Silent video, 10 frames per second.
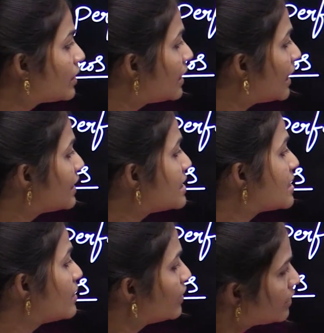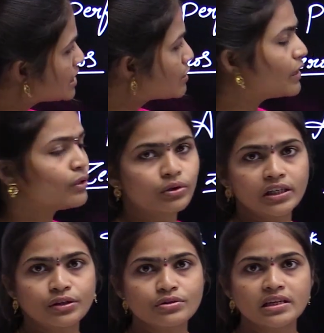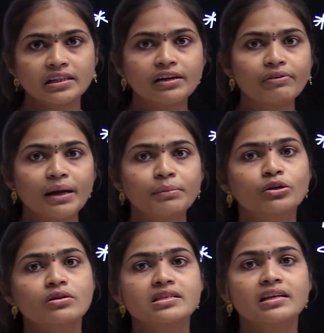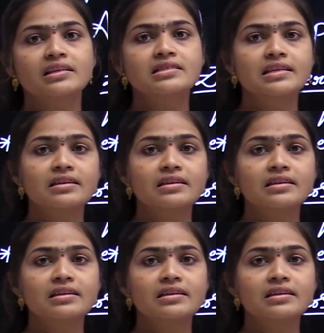here this uh, this one no need to say that. Why? Because this